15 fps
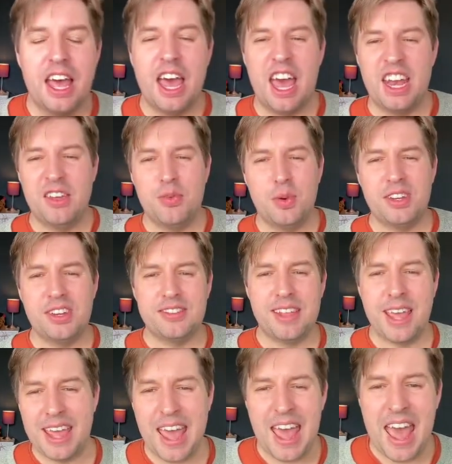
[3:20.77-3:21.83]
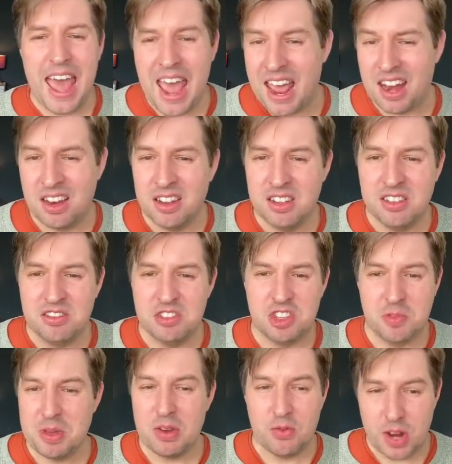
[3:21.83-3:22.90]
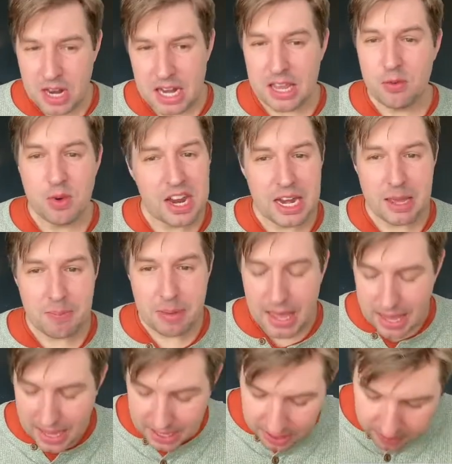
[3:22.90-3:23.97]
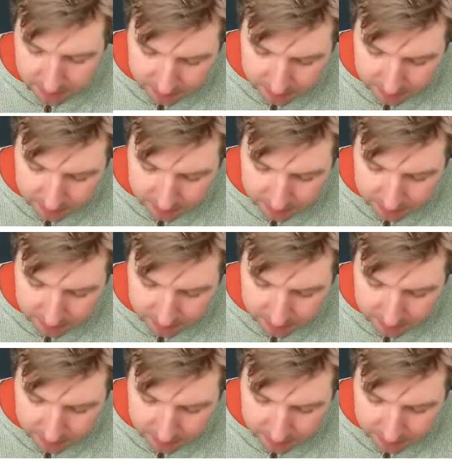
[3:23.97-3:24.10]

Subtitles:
and if we just take n to be really, really big,